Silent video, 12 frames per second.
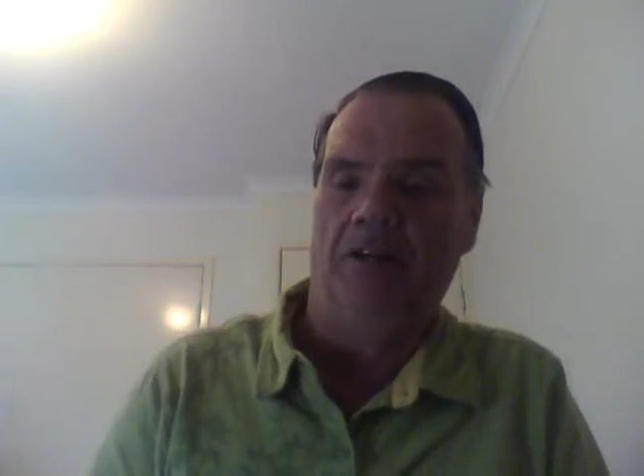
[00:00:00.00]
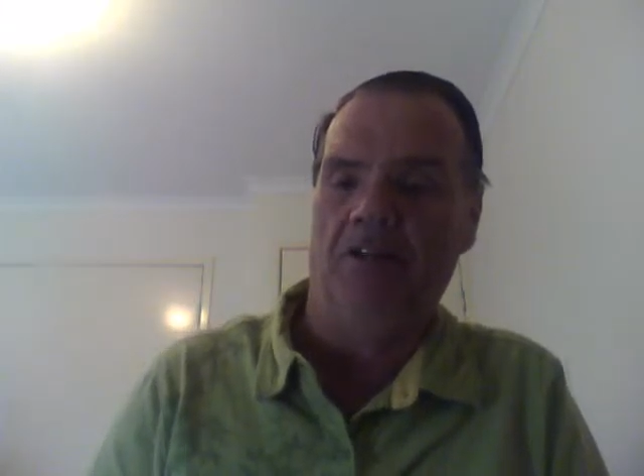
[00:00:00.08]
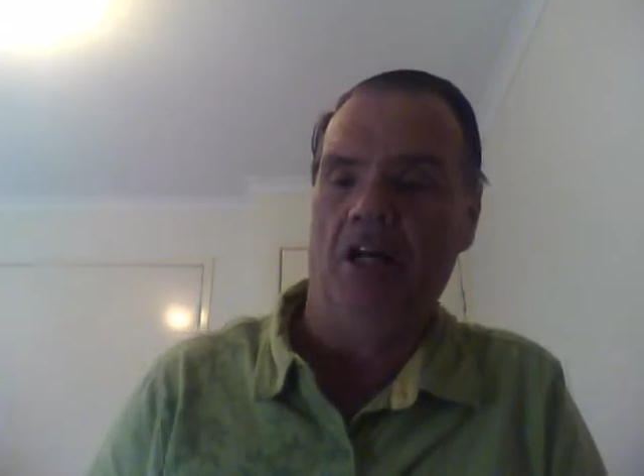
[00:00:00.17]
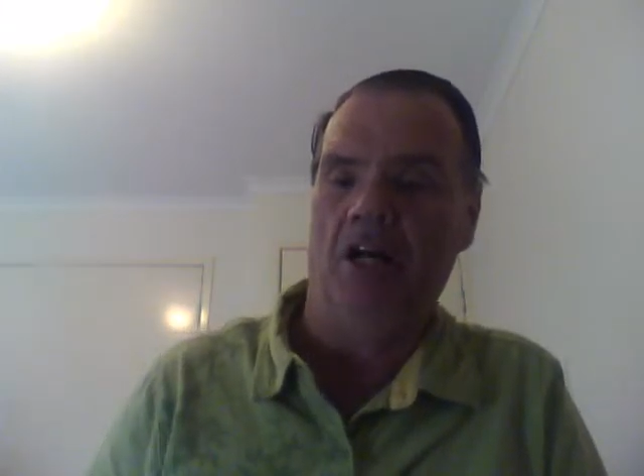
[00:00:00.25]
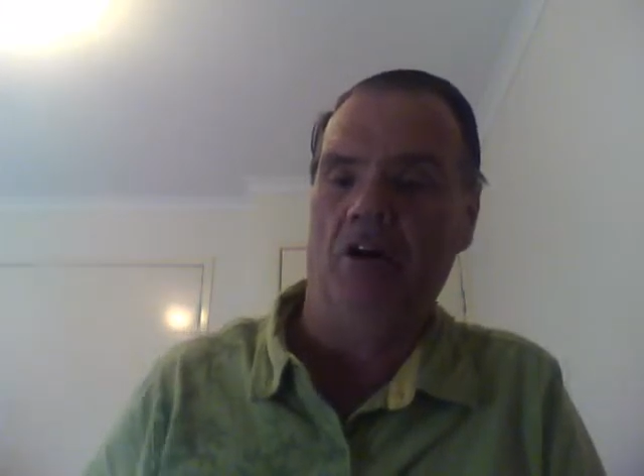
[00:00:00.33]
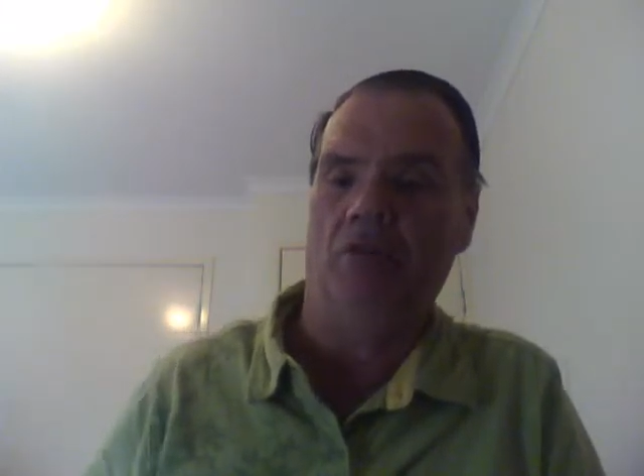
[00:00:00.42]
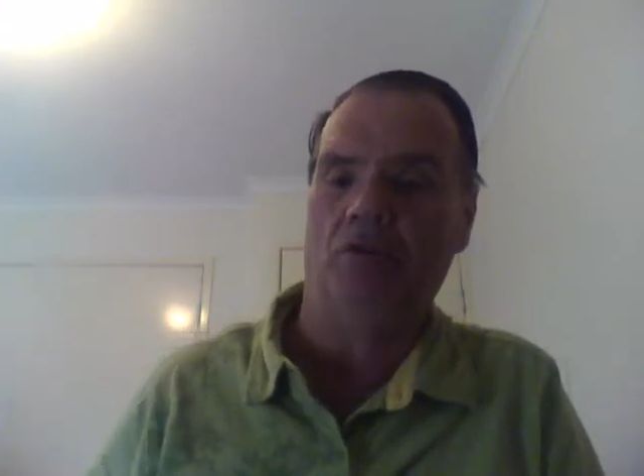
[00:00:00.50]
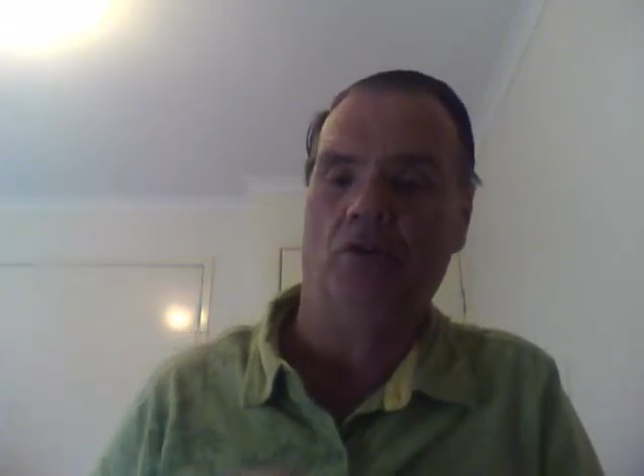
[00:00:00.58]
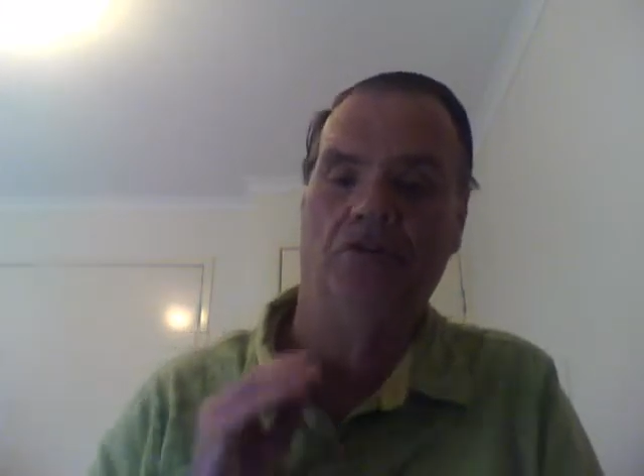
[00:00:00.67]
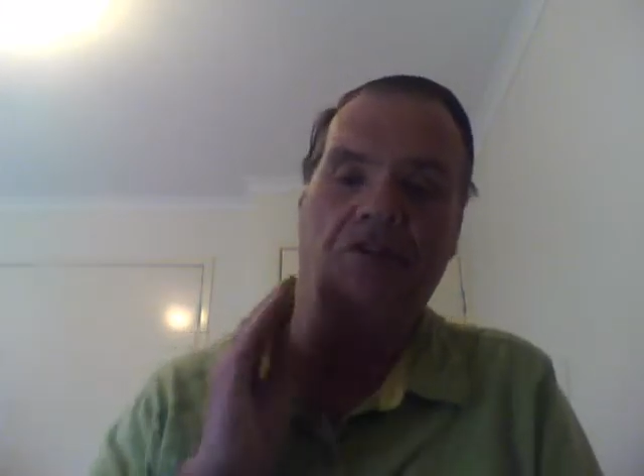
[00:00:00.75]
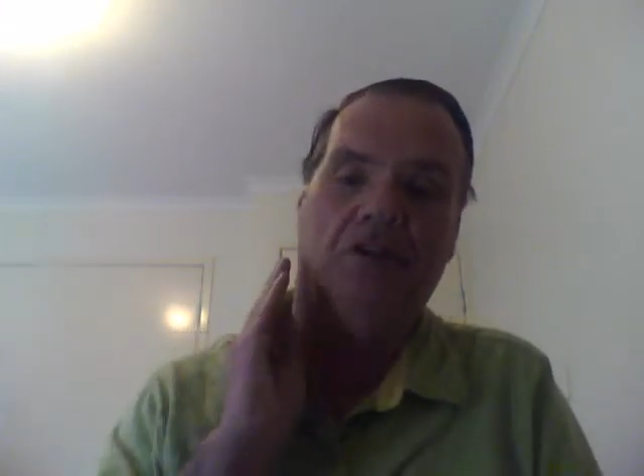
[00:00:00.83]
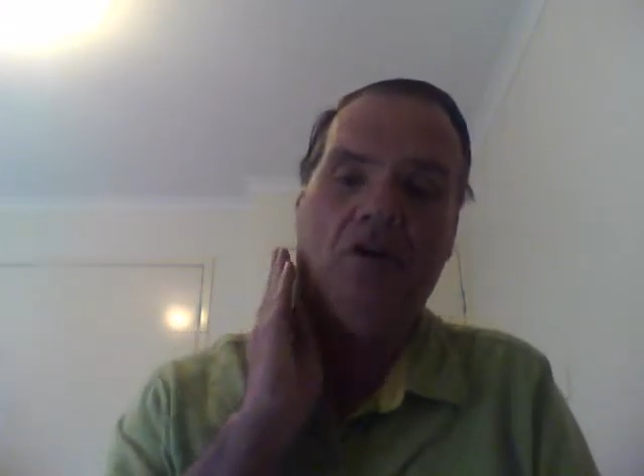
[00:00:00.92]
Now, of
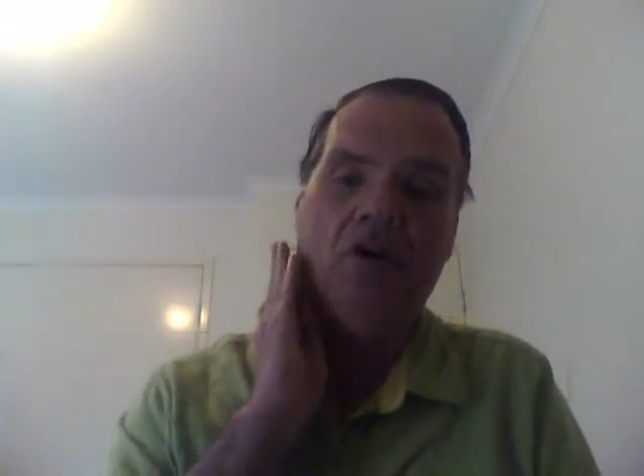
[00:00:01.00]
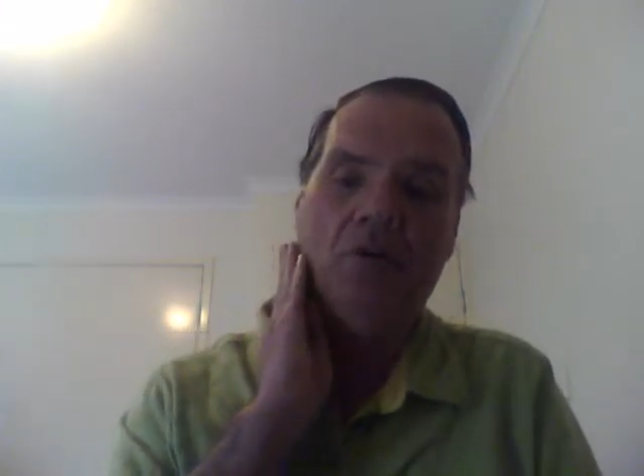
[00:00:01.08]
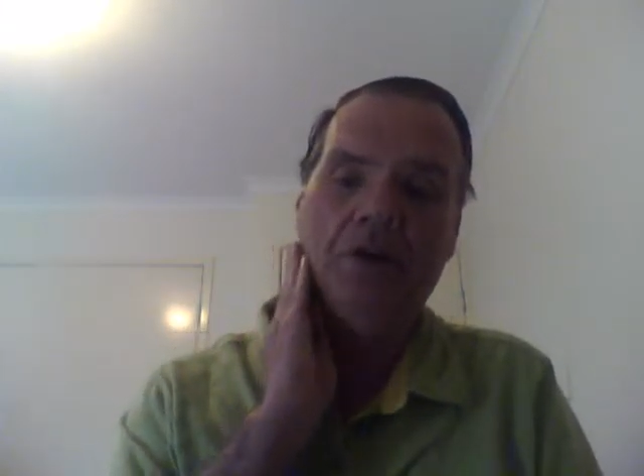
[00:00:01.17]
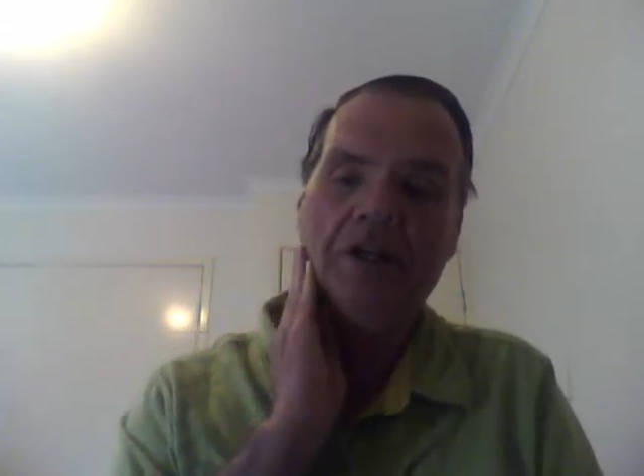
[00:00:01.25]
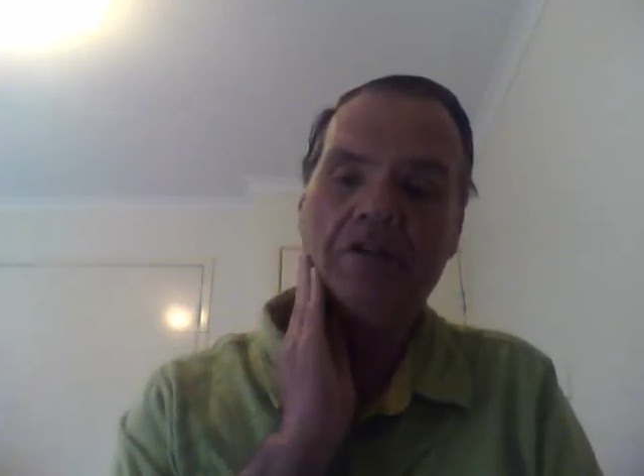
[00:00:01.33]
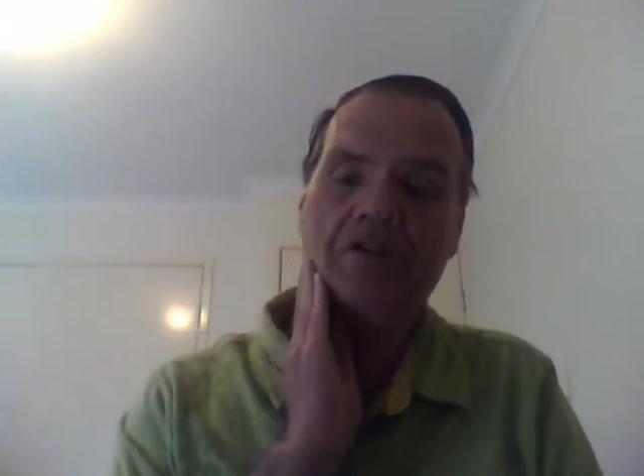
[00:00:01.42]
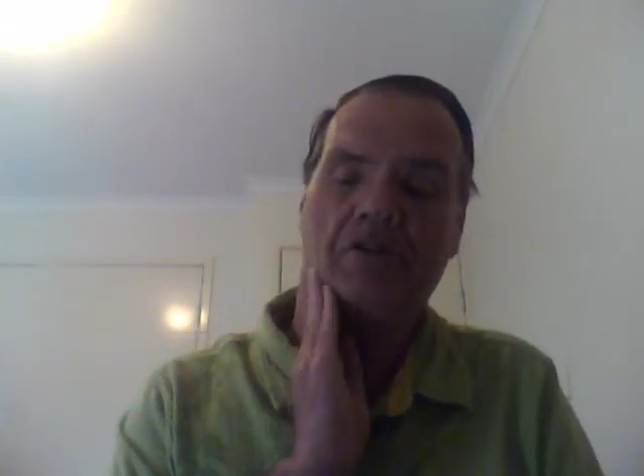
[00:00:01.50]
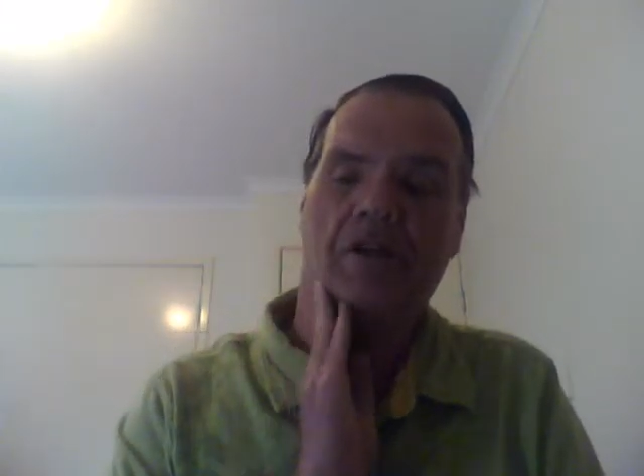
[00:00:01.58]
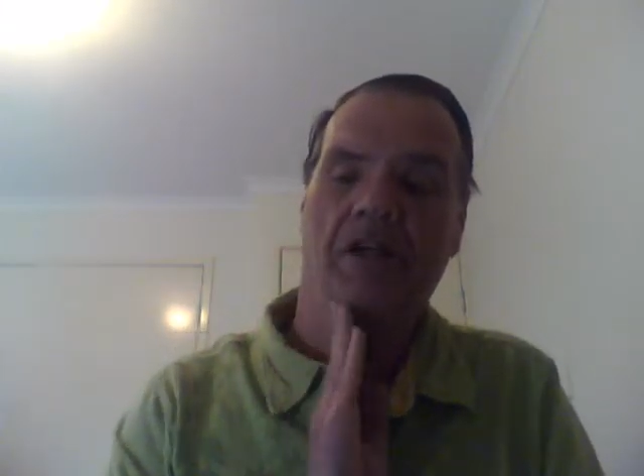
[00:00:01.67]
course, at Longreach you